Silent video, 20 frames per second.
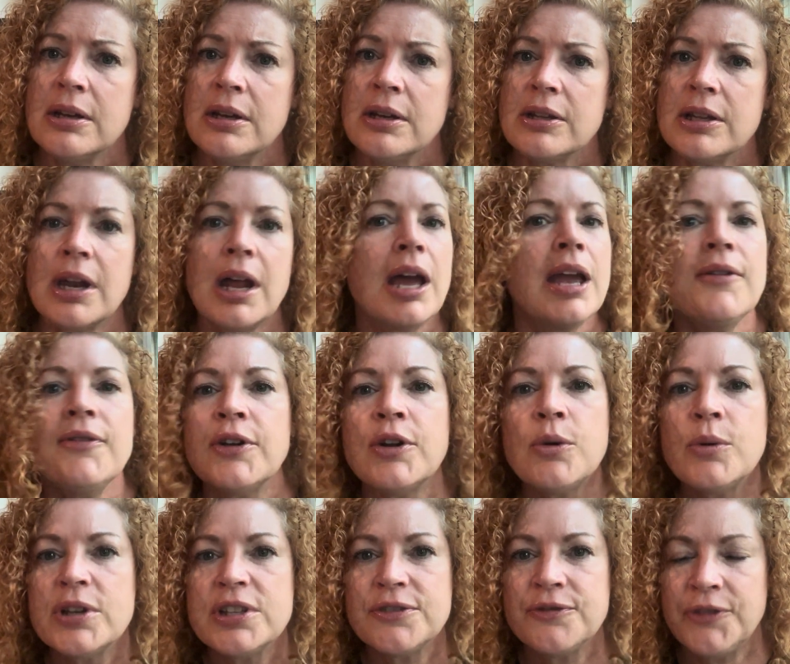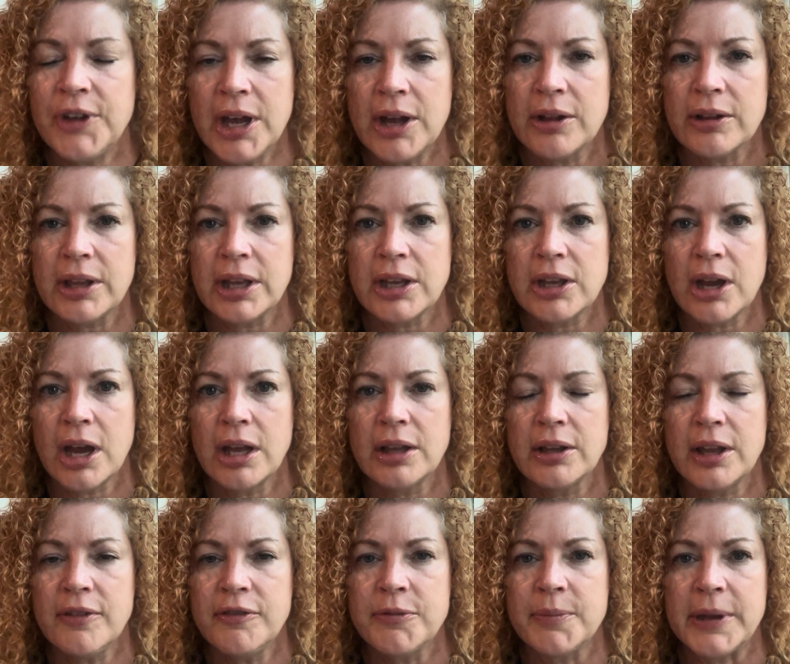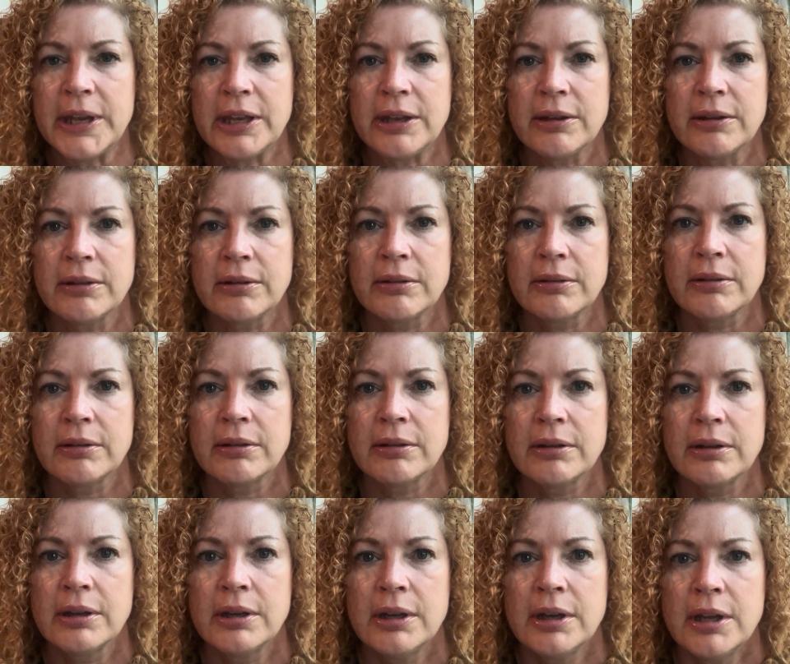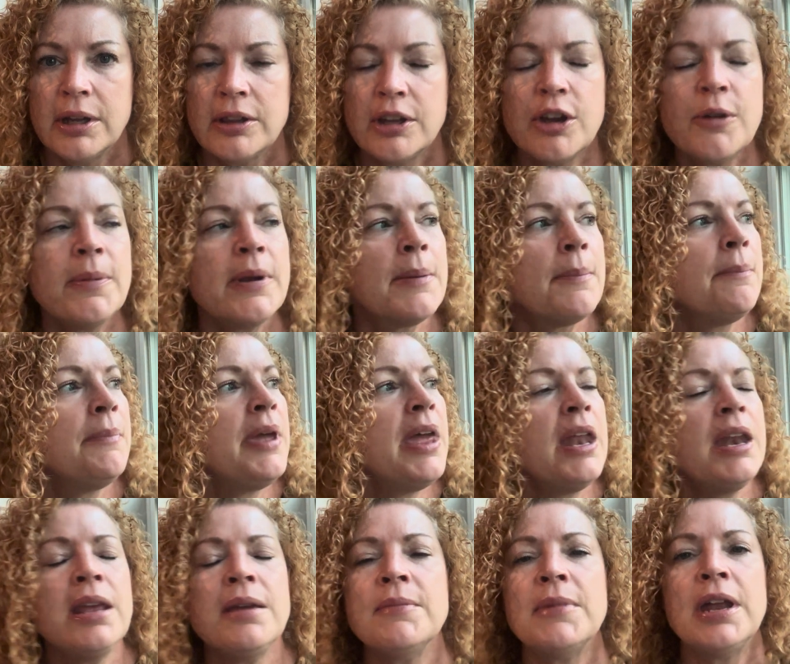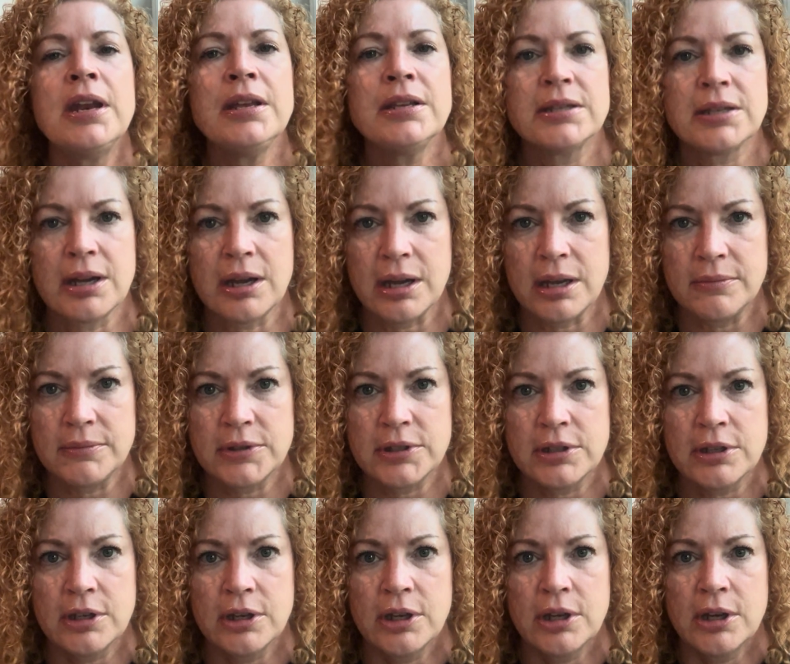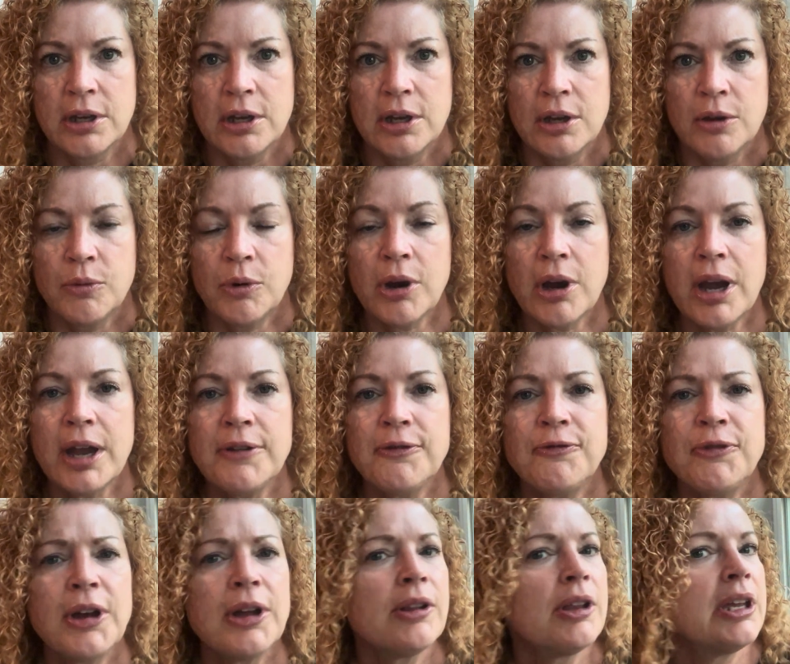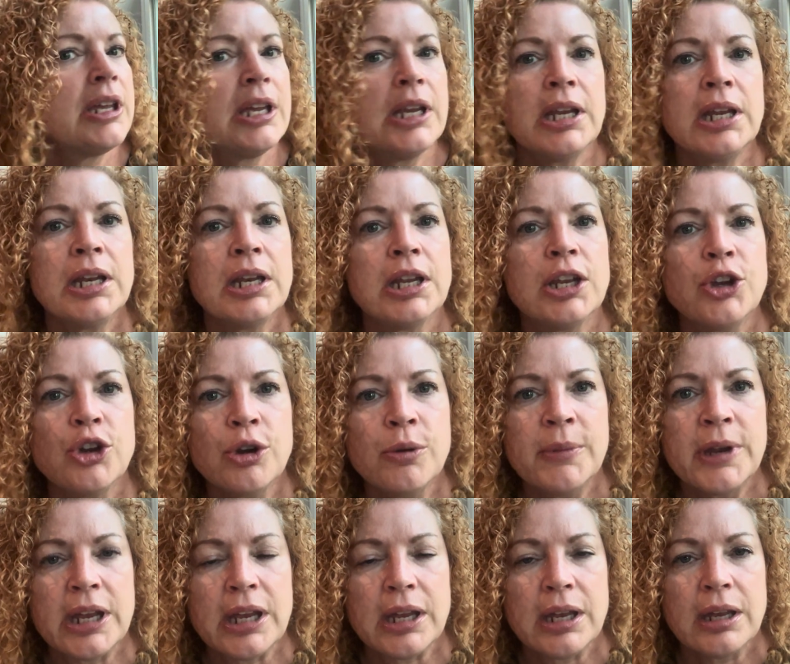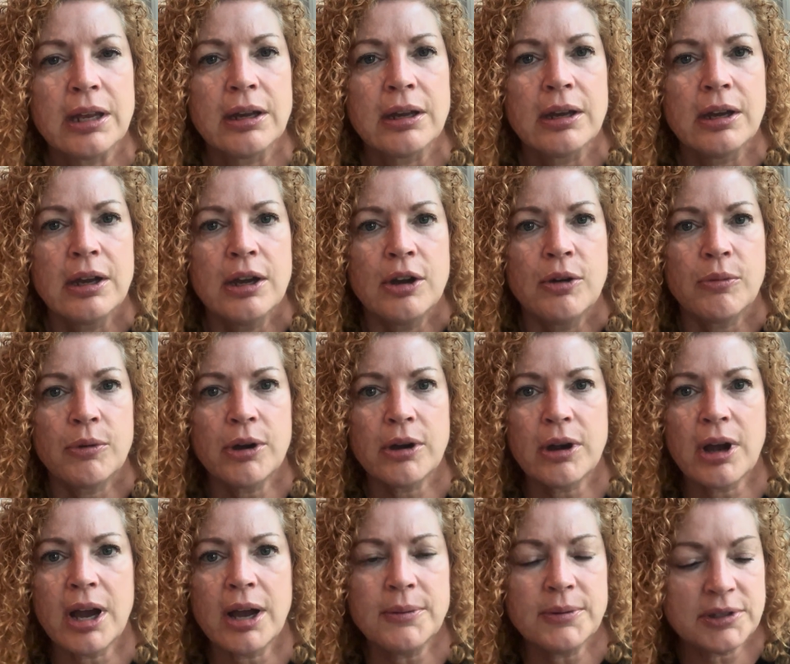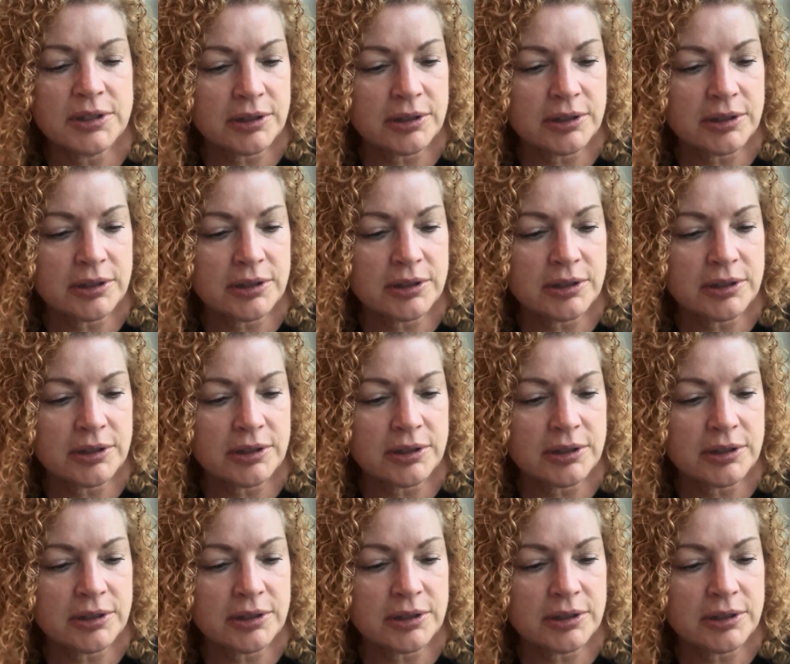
that I haven't always felt like God loved me. There have been many, many times where I felt like he didn't hear me, where I was